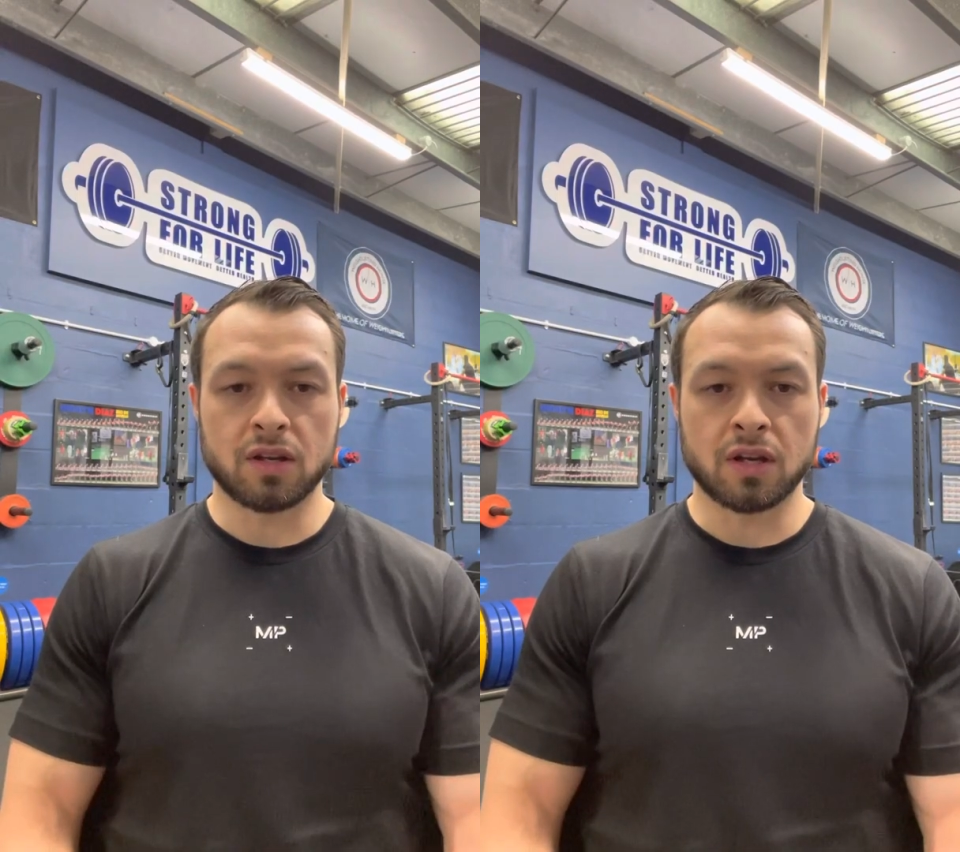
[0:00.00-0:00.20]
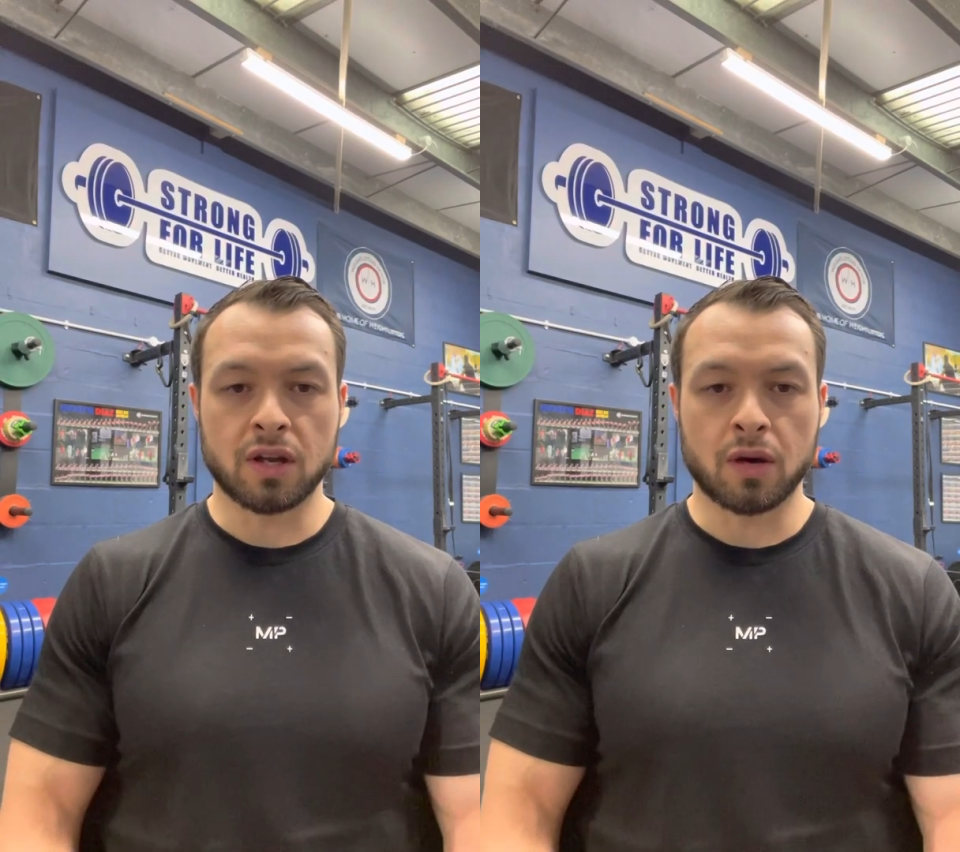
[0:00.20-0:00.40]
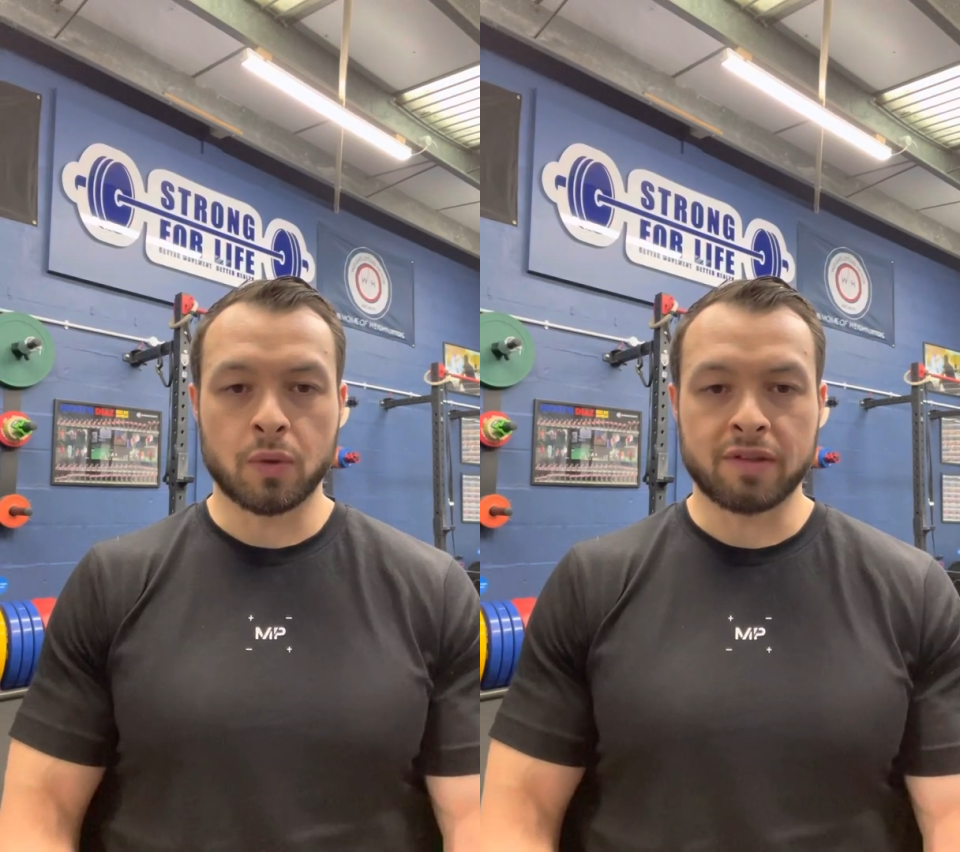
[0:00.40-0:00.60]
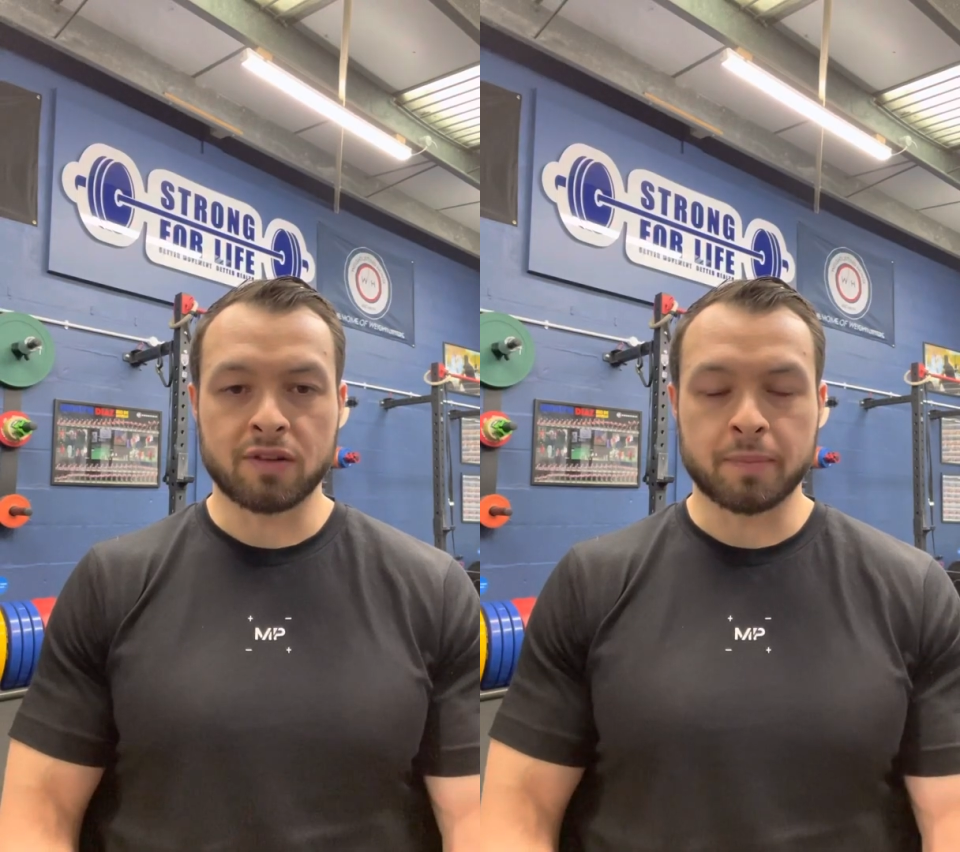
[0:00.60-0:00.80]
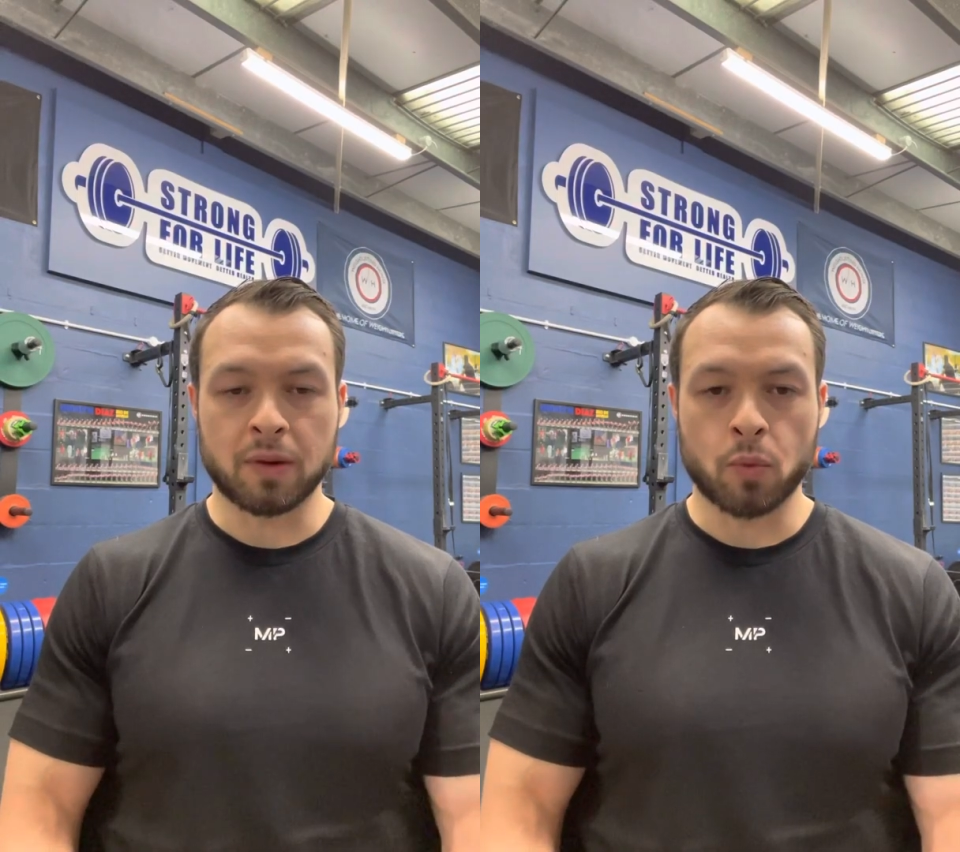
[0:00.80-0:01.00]
whether
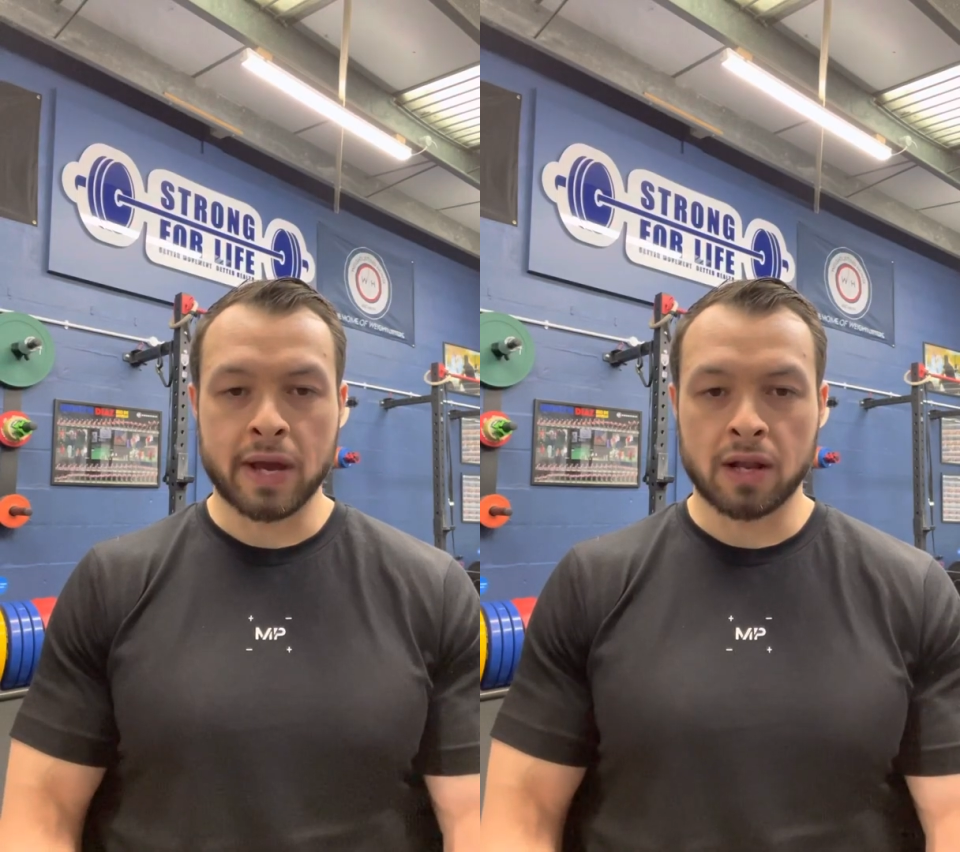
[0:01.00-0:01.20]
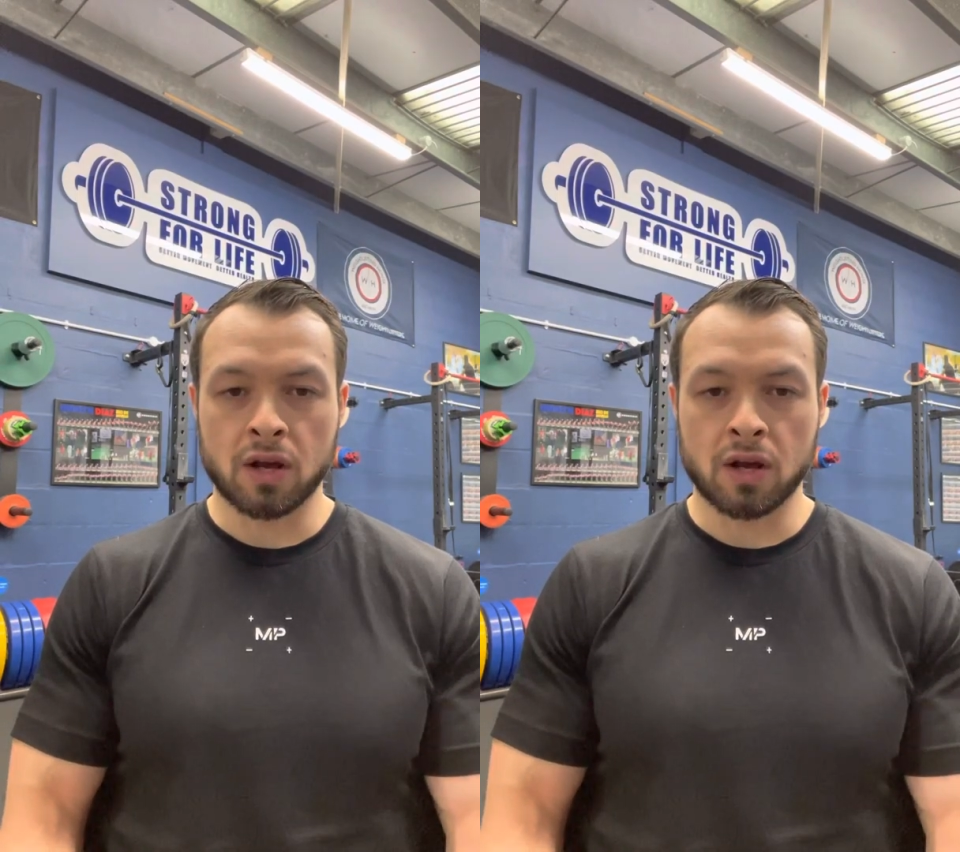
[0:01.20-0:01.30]
it be weight